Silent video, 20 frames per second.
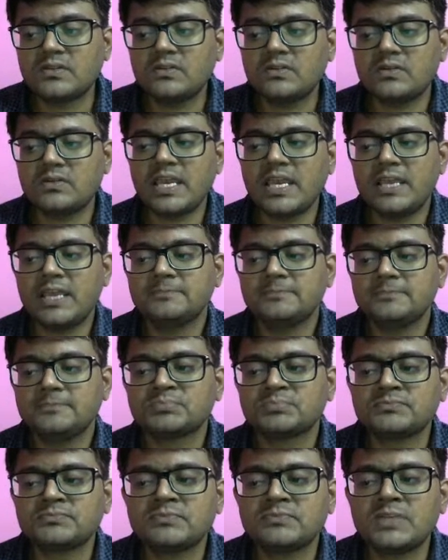Okay.
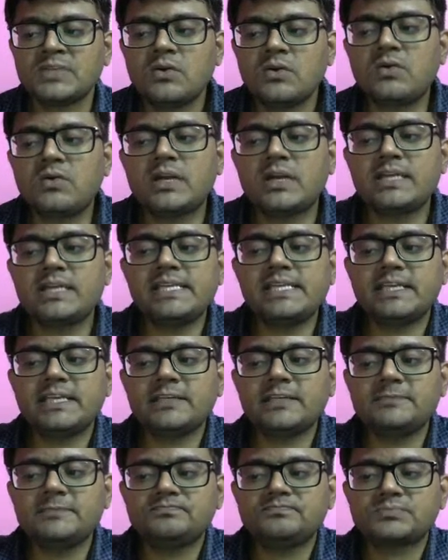What is it?
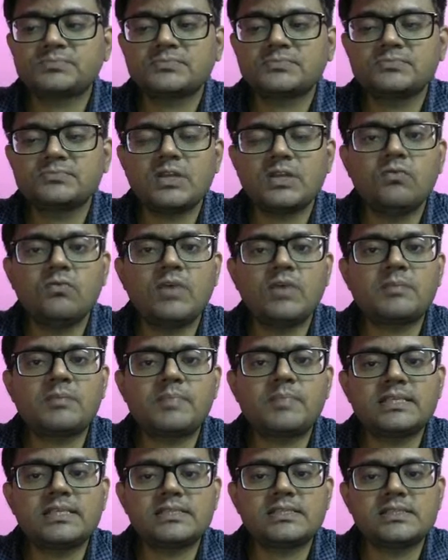1
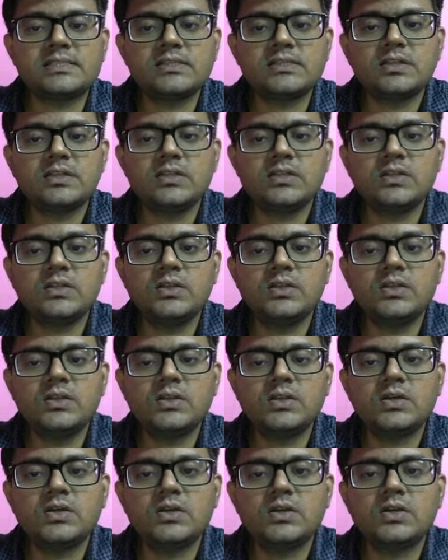plus
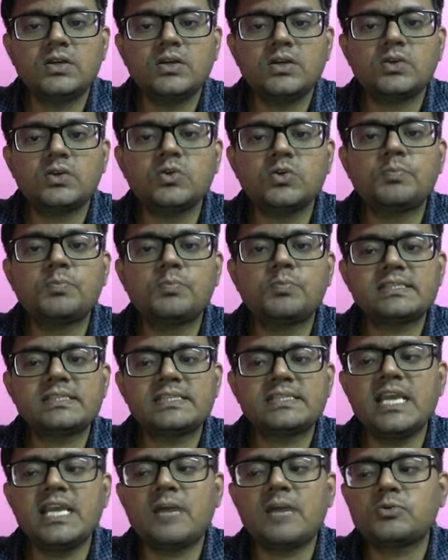2 plus
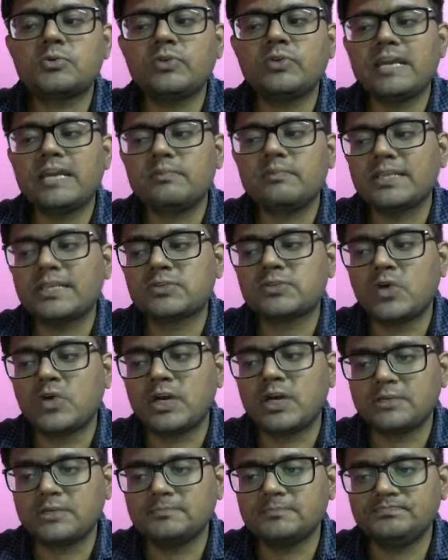3 up to n means what?